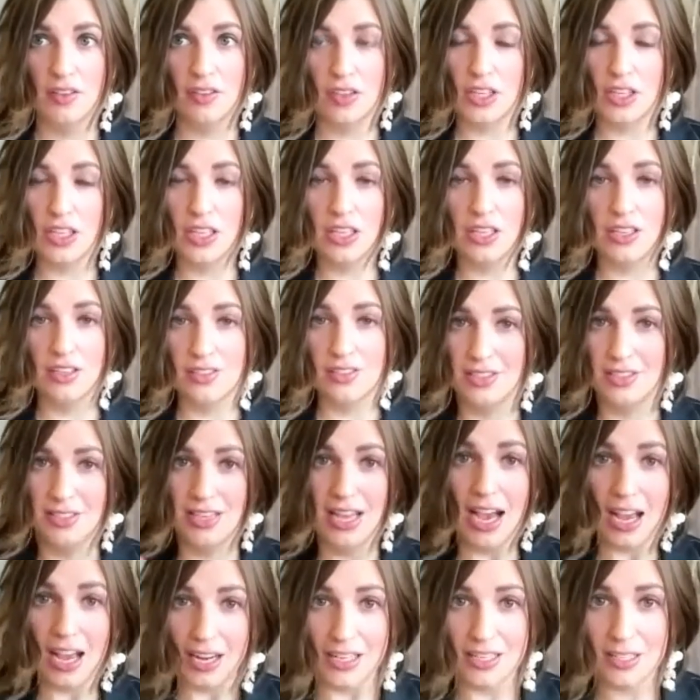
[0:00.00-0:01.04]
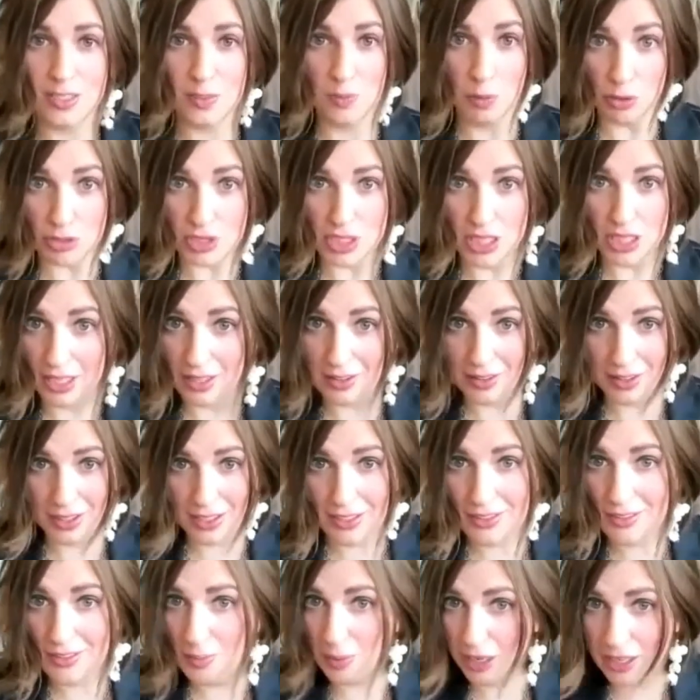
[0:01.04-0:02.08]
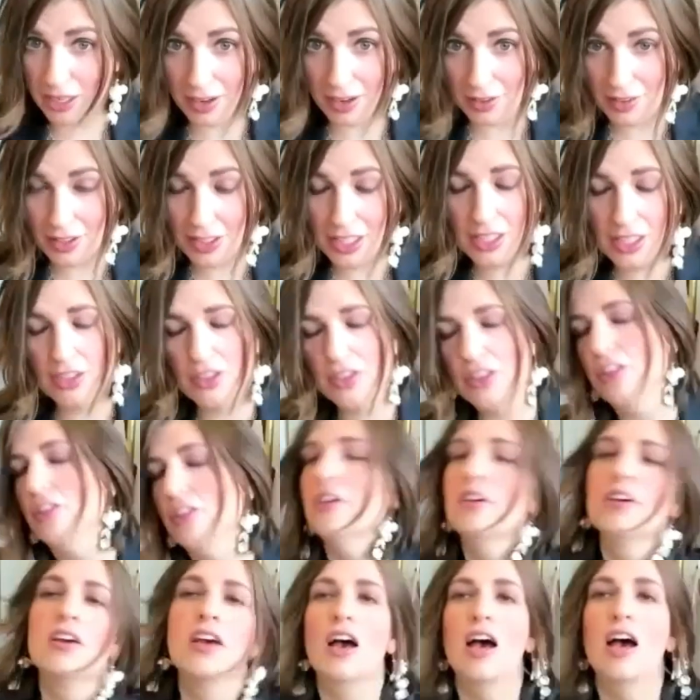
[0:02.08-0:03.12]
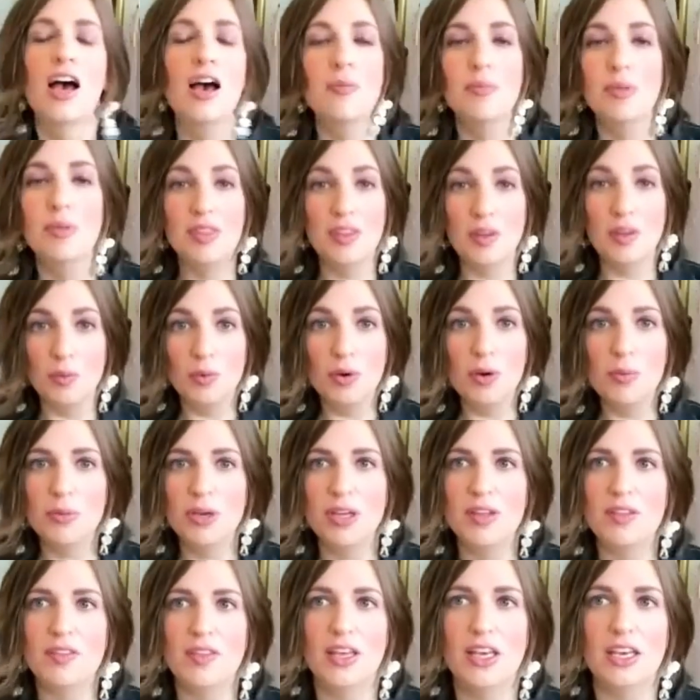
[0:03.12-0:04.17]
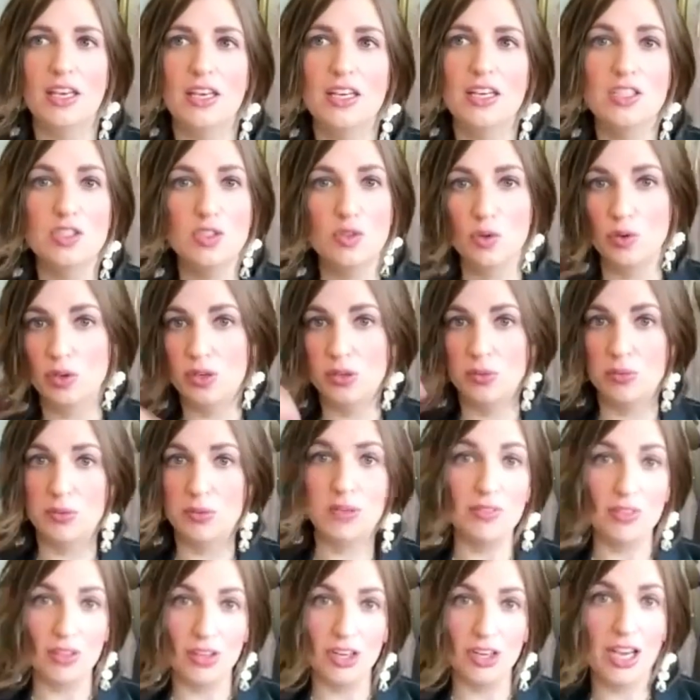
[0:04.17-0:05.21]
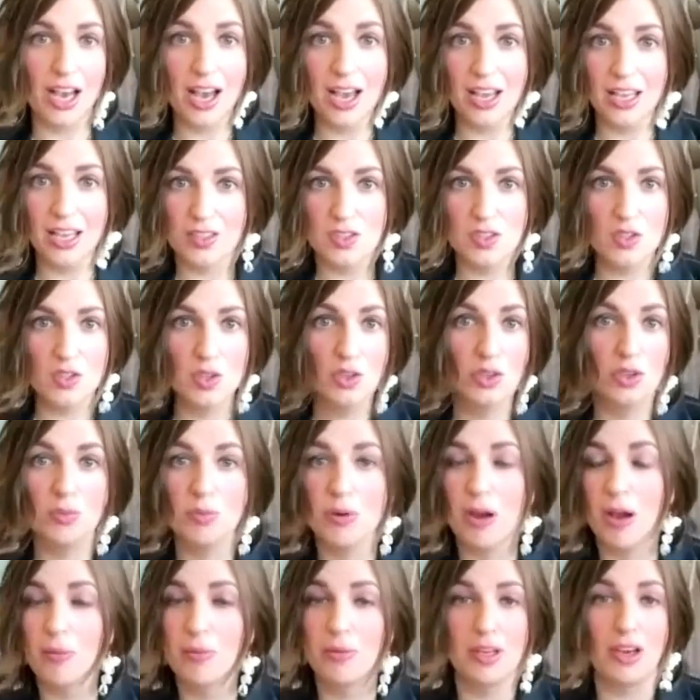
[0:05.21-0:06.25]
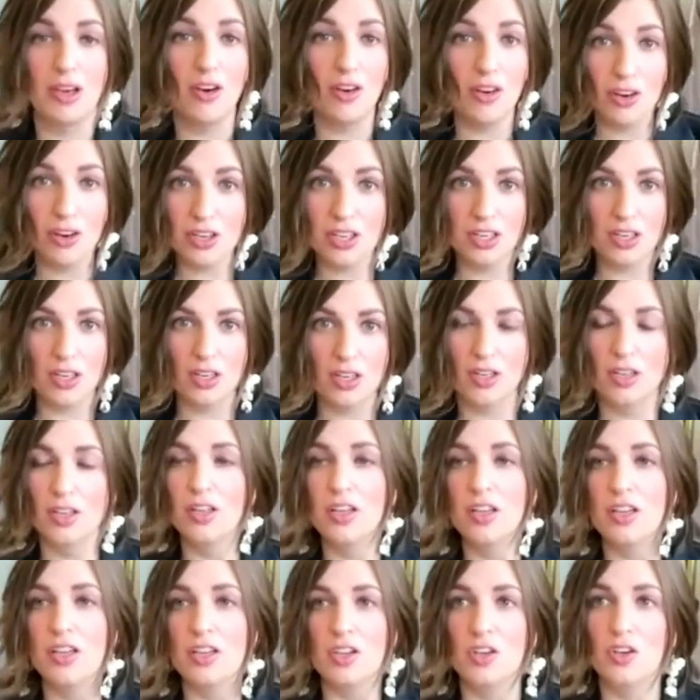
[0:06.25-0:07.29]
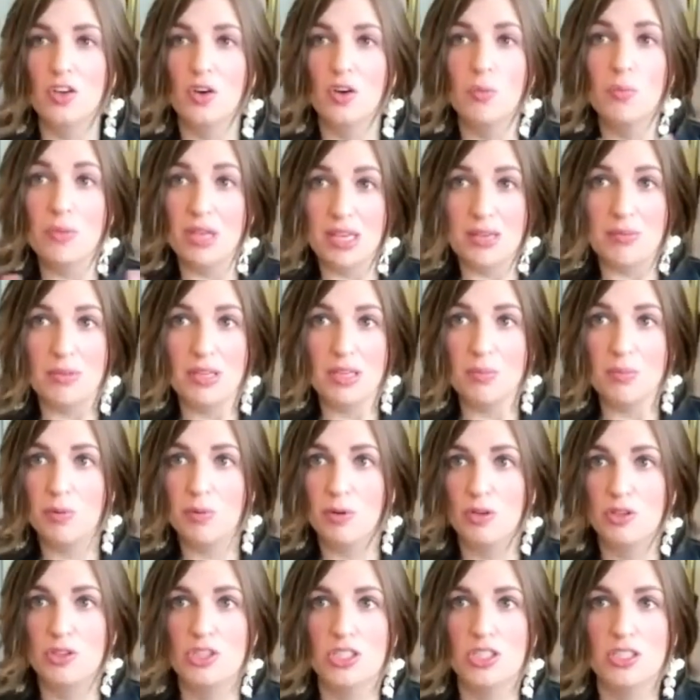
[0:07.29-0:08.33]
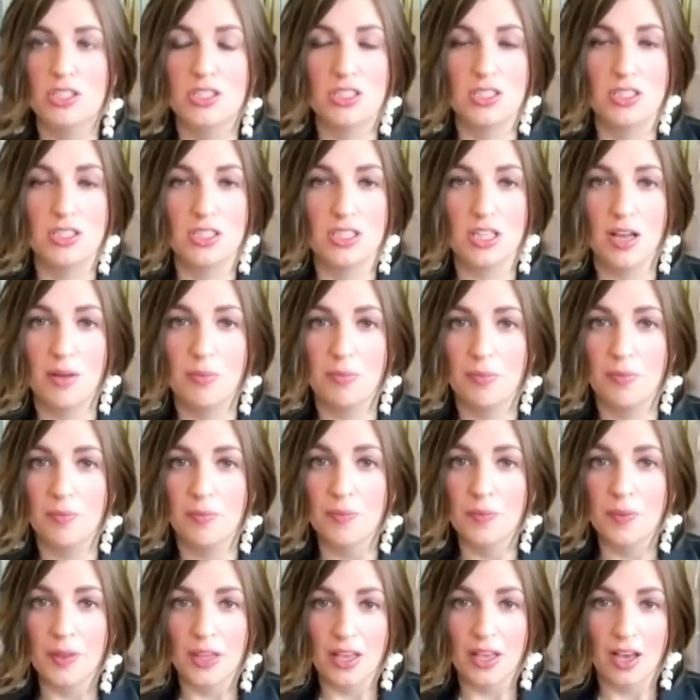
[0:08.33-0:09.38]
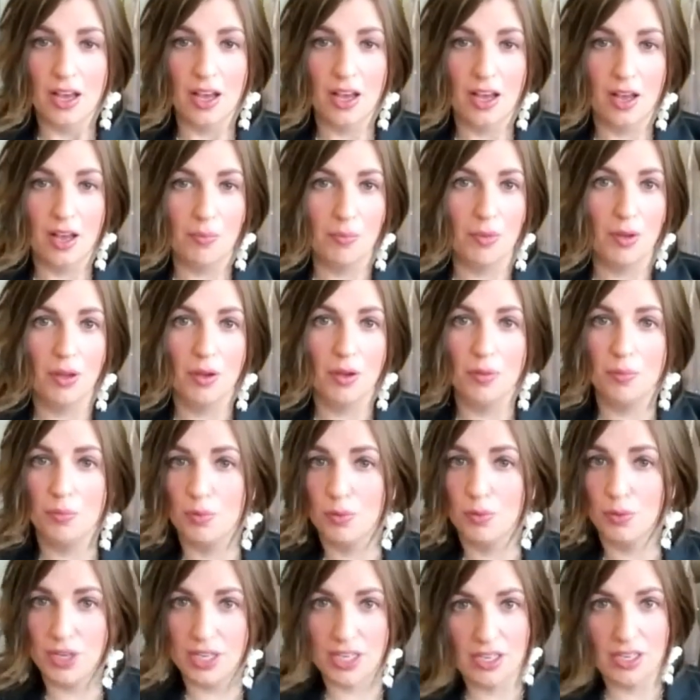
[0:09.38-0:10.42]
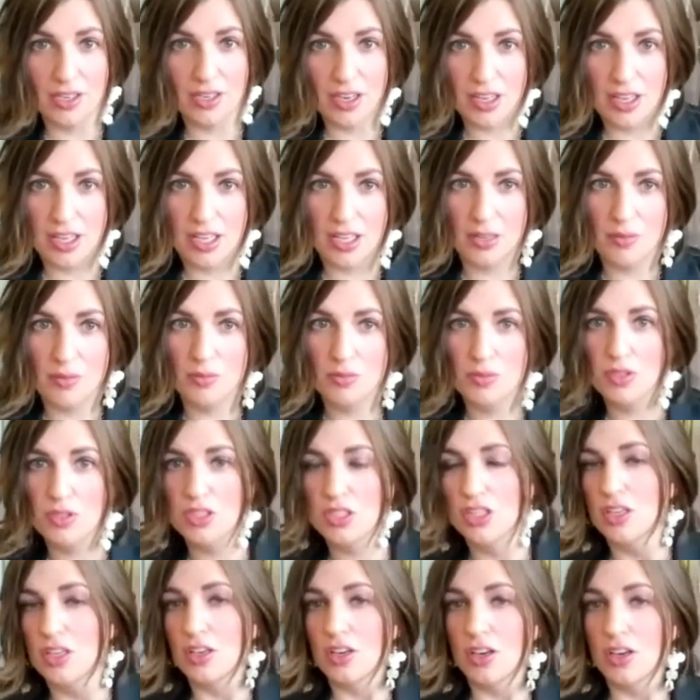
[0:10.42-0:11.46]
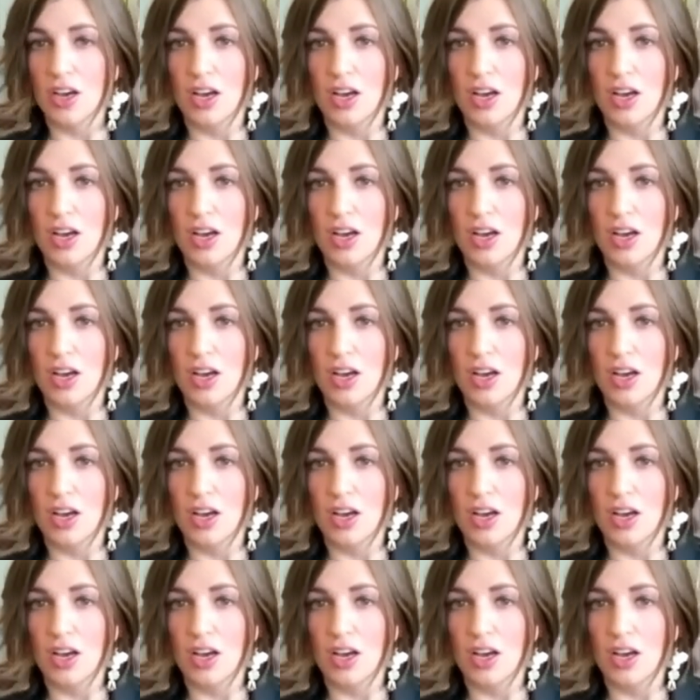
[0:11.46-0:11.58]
the status most likely depending on the leader and the woman like is going to be very high and so you probably are gonna maybe purchase some brand names,